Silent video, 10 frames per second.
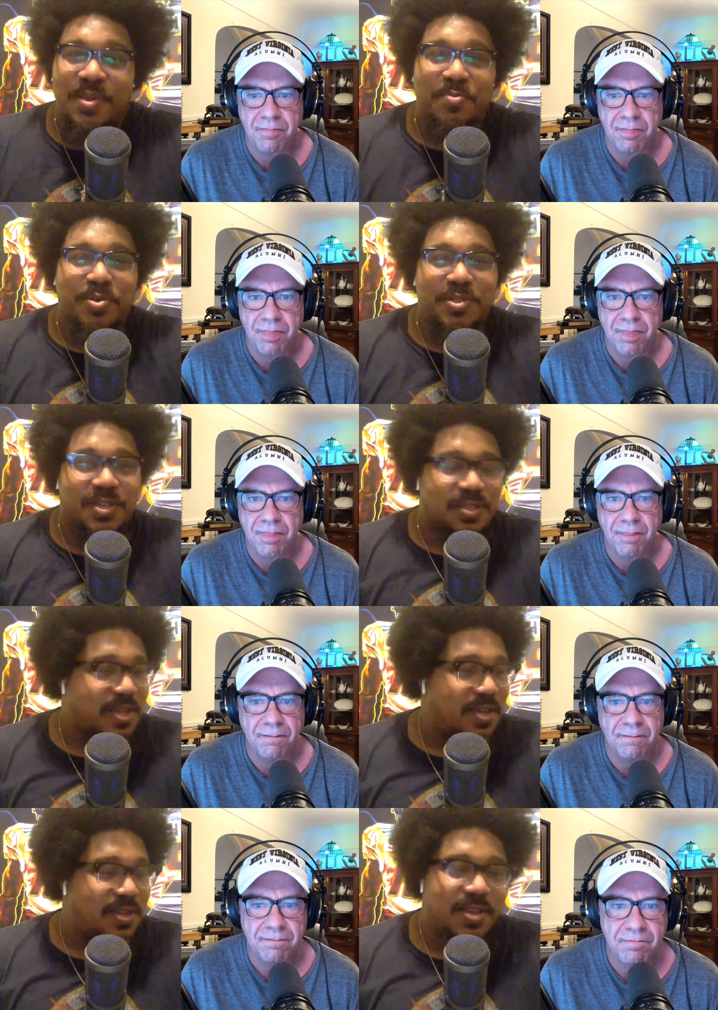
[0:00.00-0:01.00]
Speaker 1: Man, I appreciate
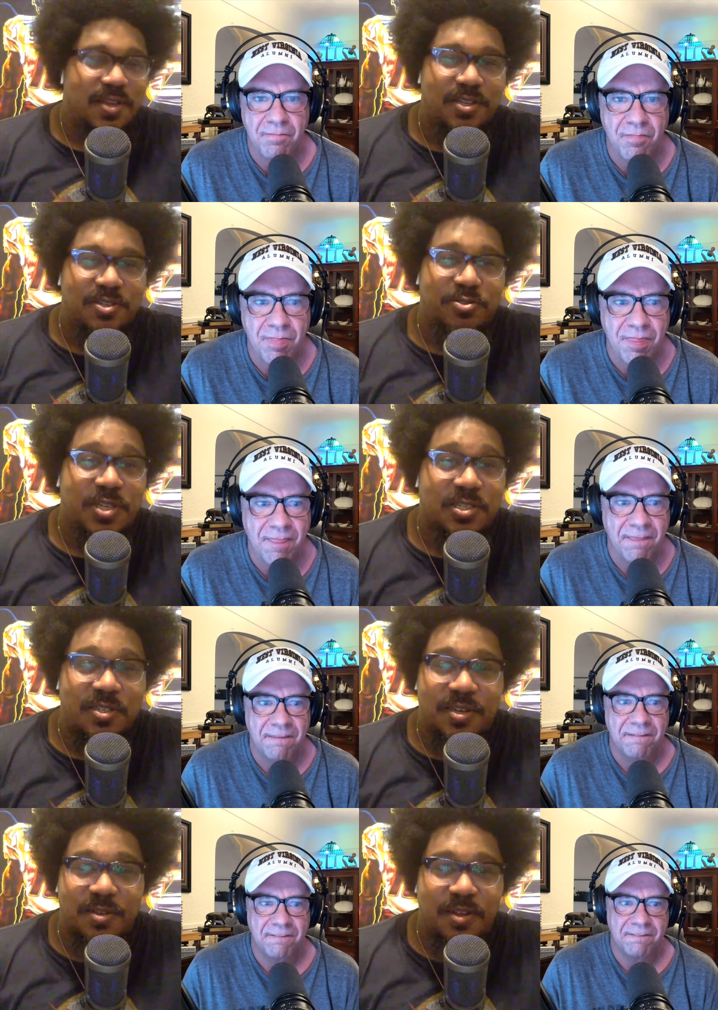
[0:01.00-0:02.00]
that introduction,
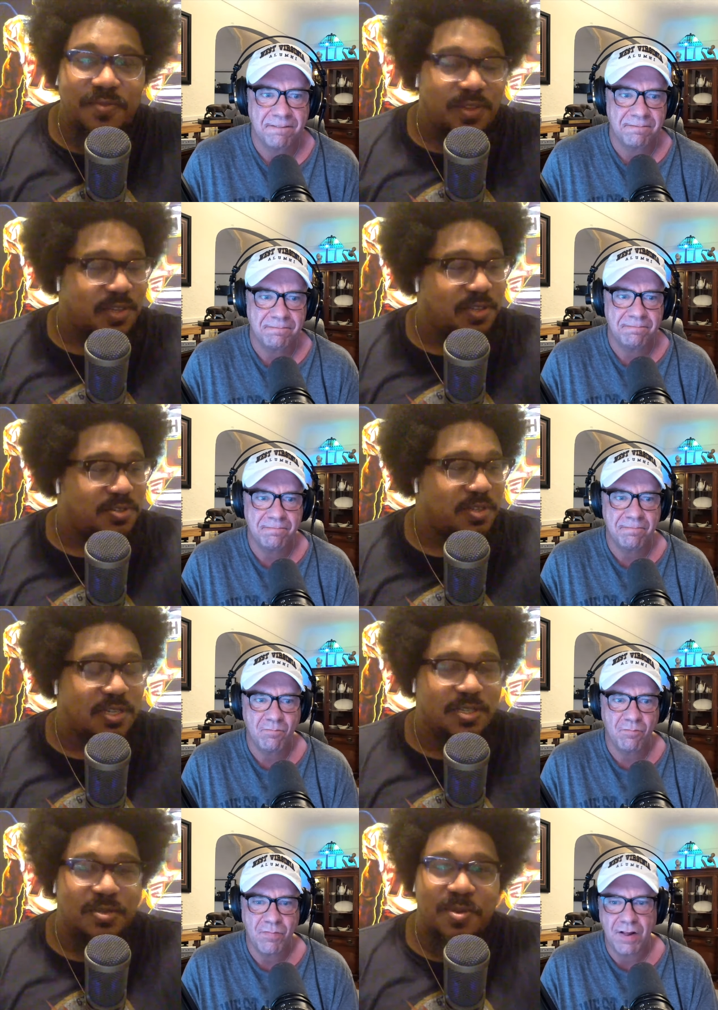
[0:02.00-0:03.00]
that lovely
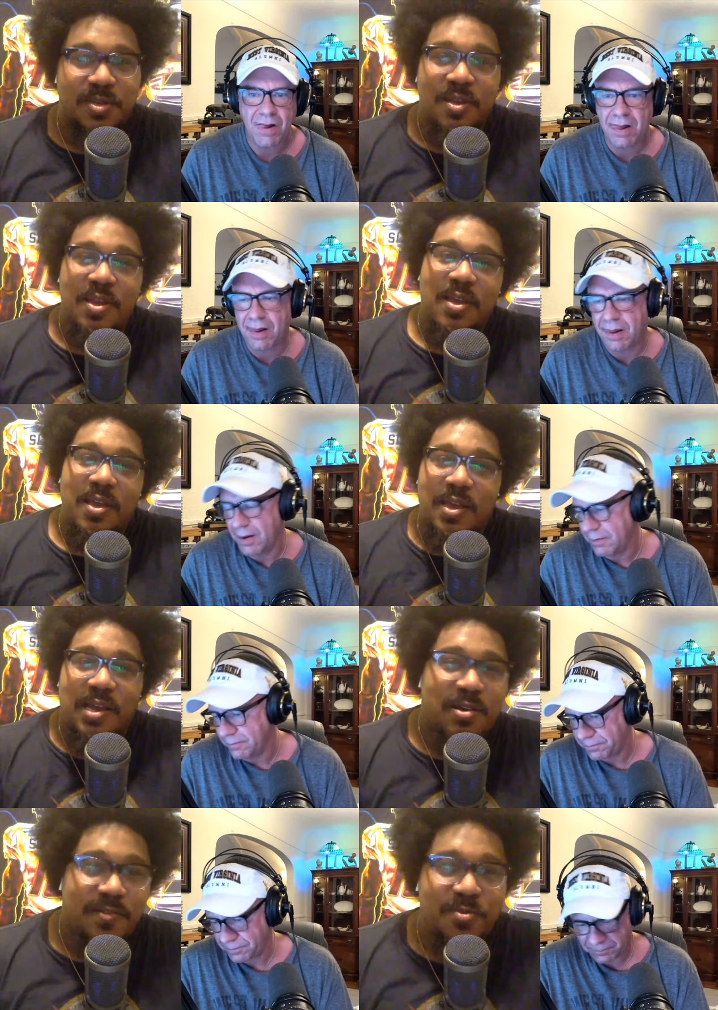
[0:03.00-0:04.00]
introduction, man. How
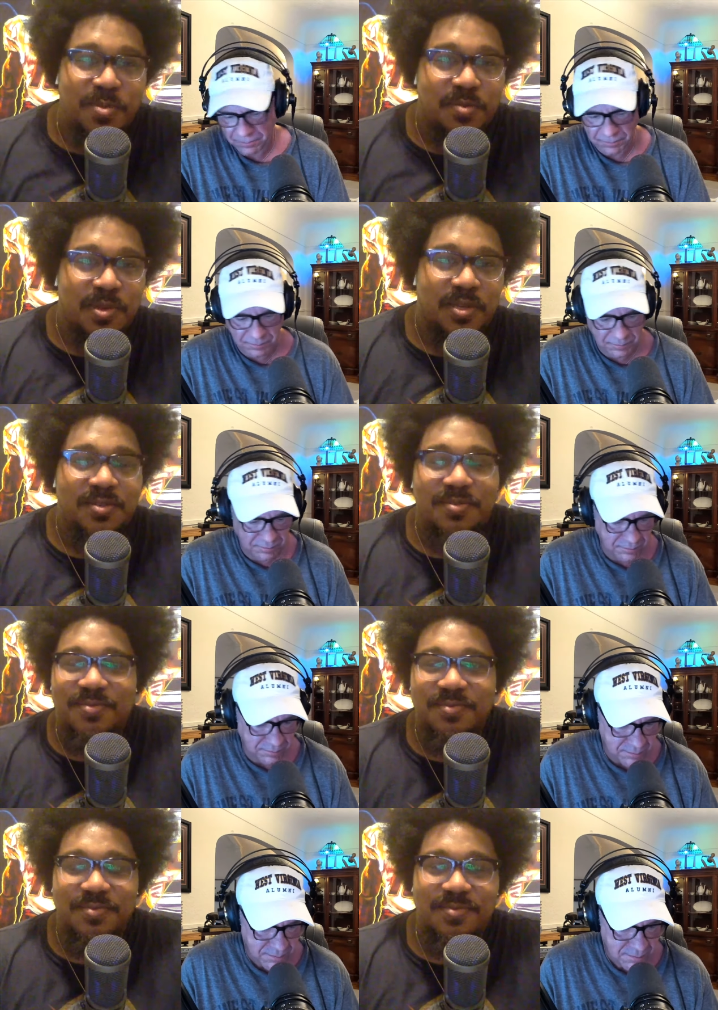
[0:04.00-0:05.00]
have you been, man?
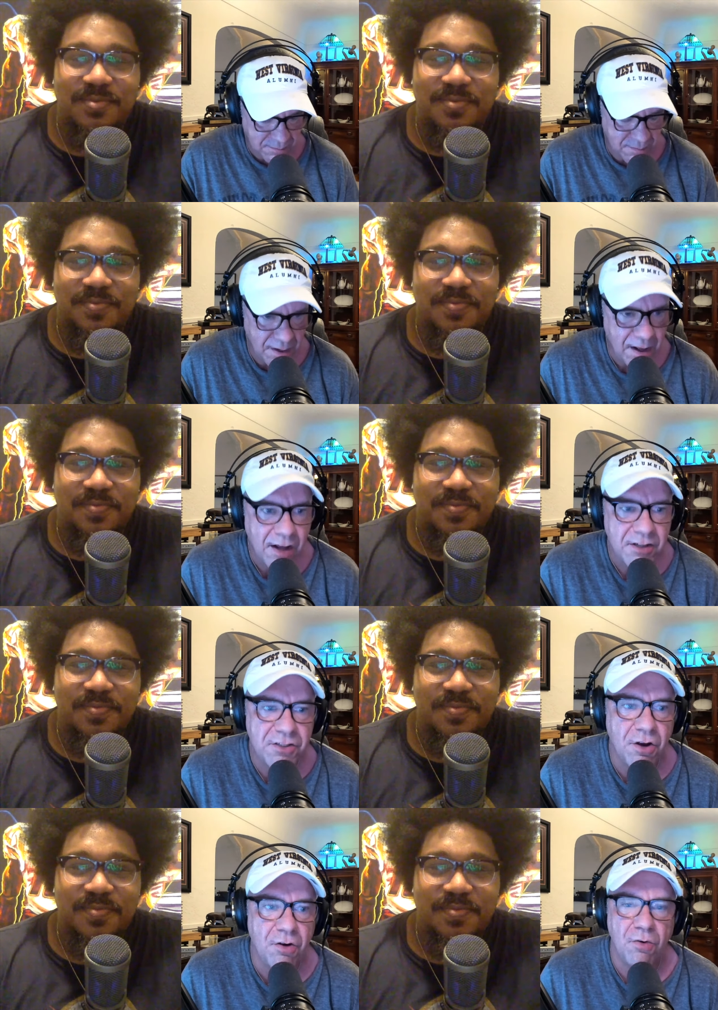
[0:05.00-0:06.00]

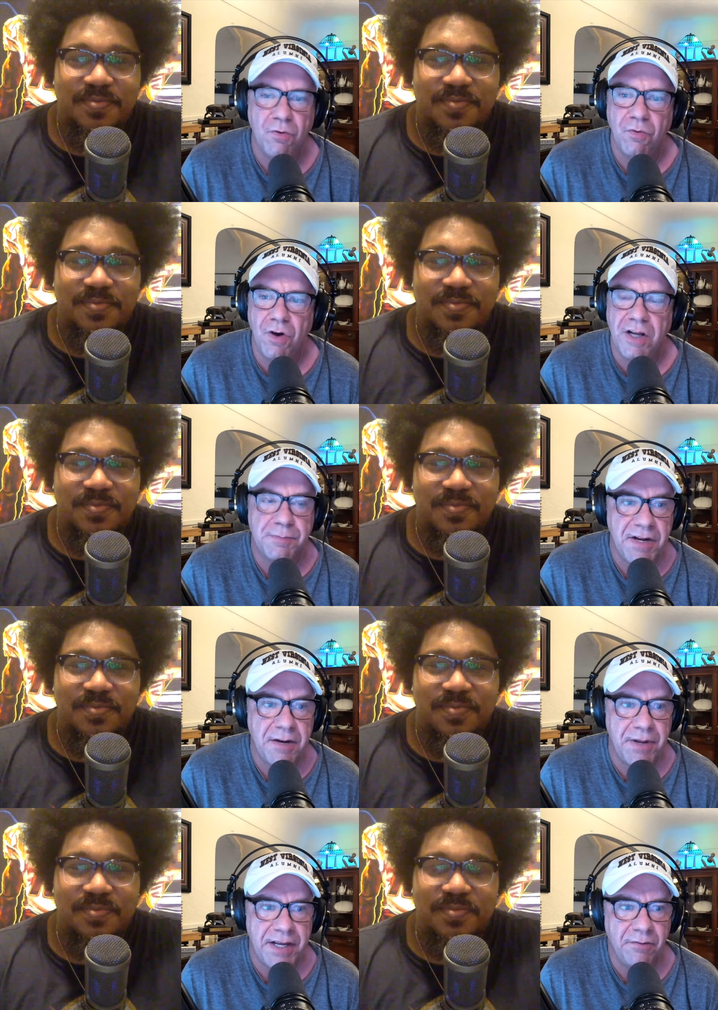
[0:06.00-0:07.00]
Speaker 2: So it's been a
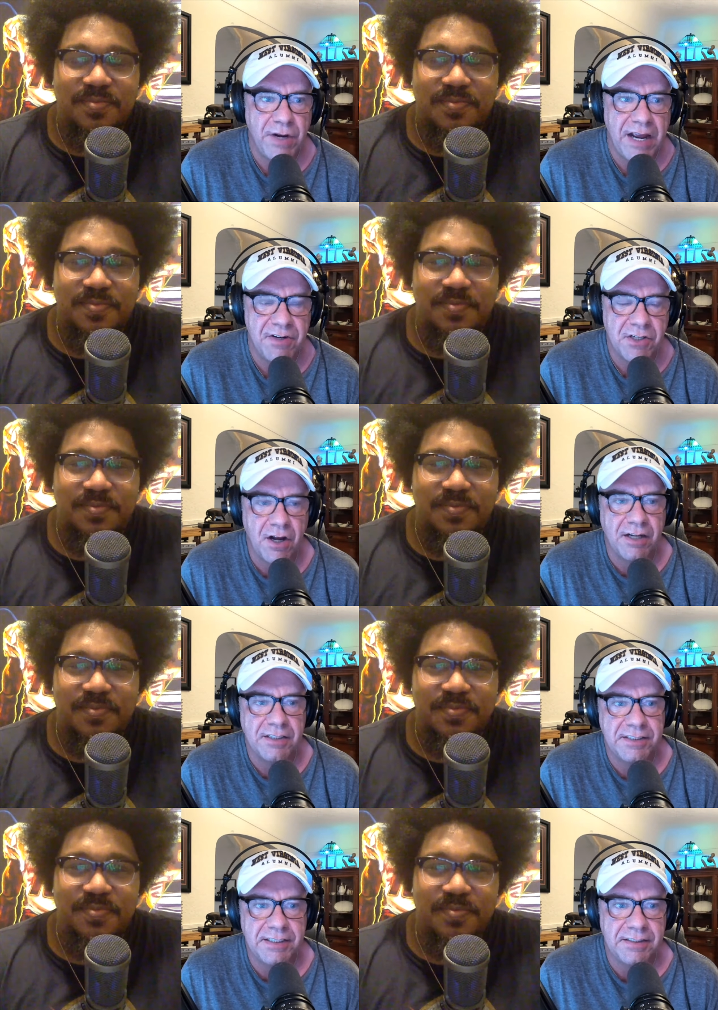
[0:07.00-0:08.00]
bit. We haven't talked
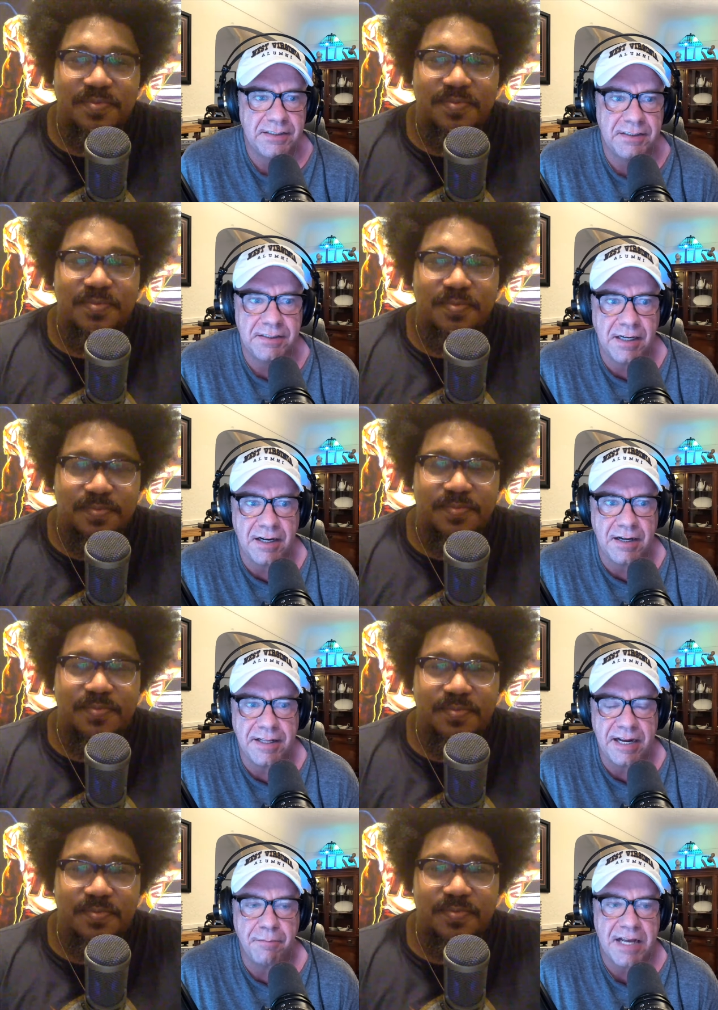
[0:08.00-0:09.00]
since uh, the
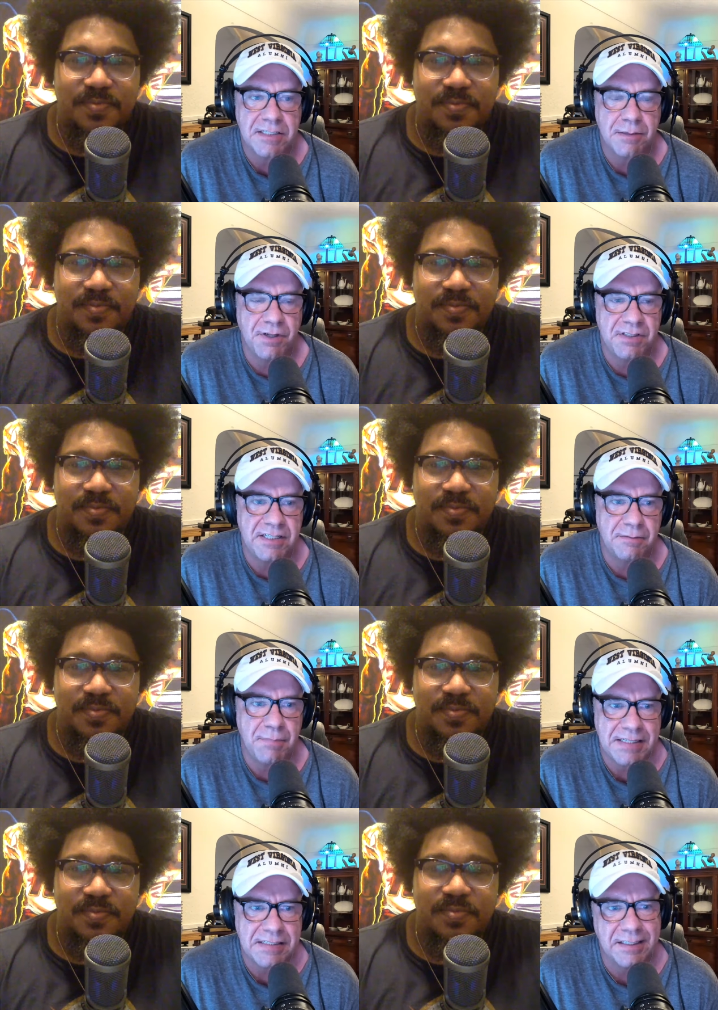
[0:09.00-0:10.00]
end of basketball season,
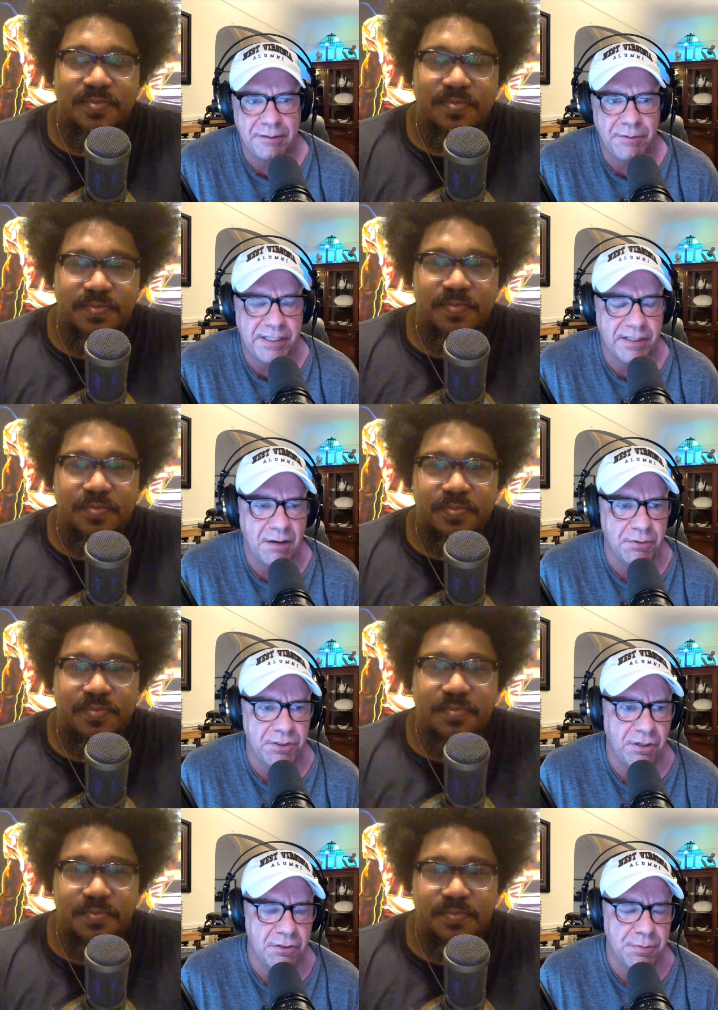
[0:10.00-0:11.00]
basically. We did a couple
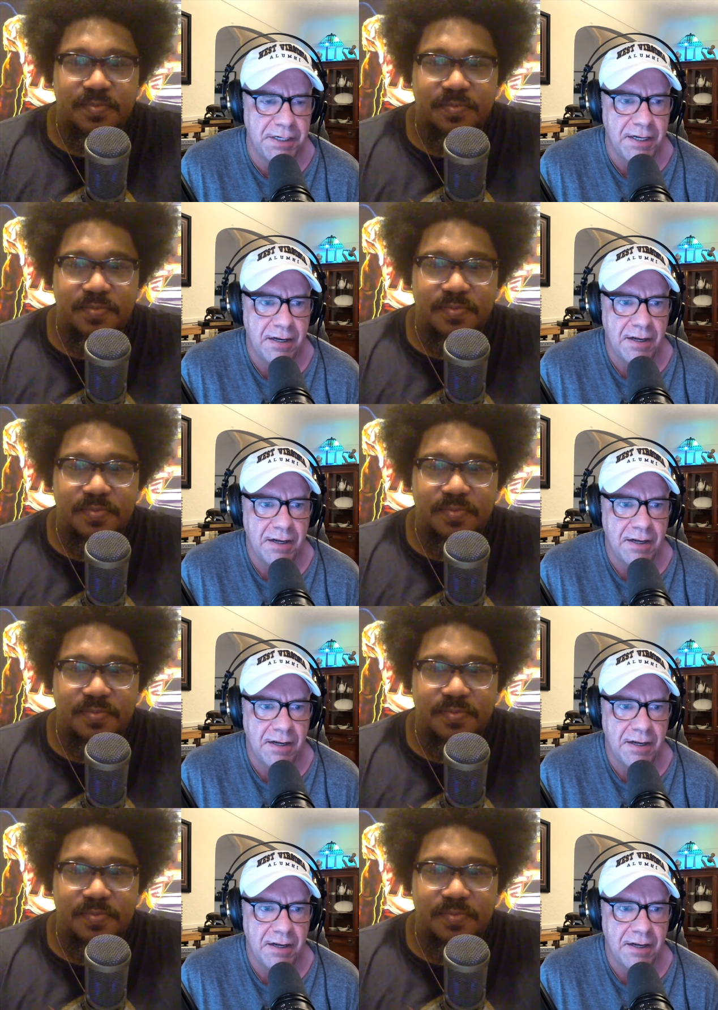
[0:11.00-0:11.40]
shows, but